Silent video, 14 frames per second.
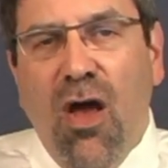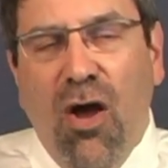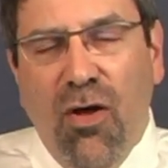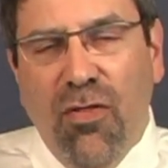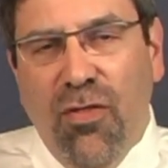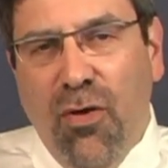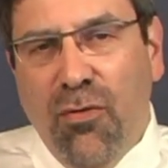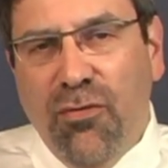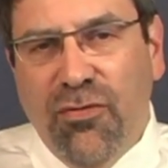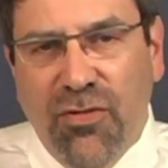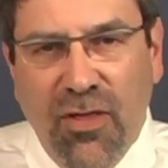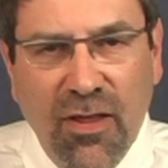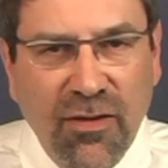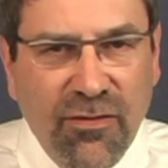on those
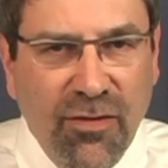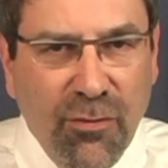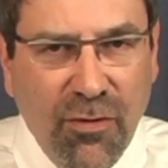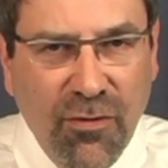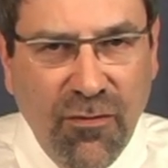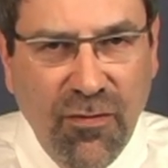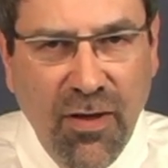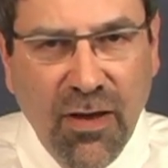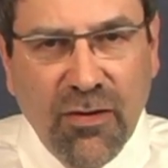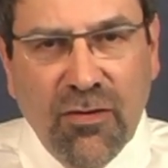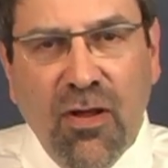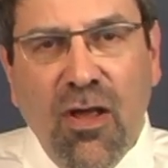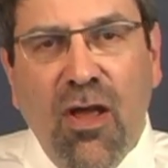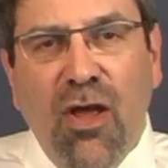things that would
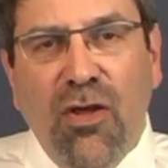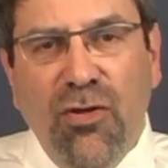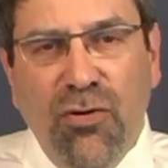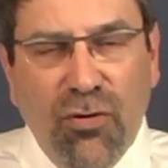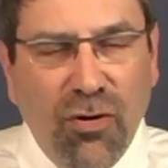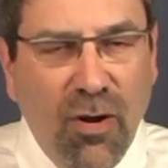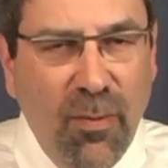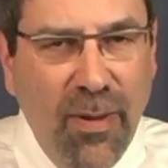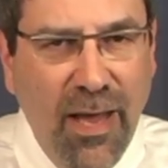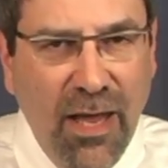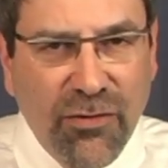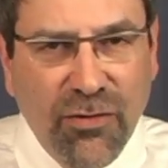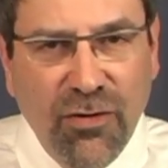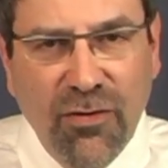affect your
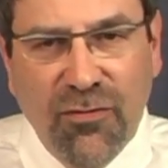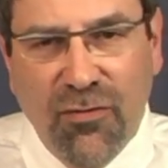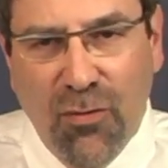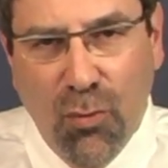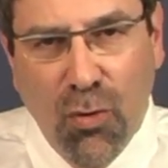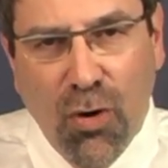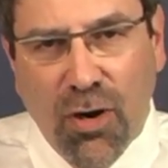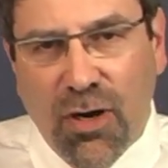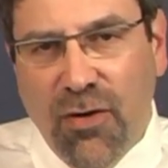capacity for work.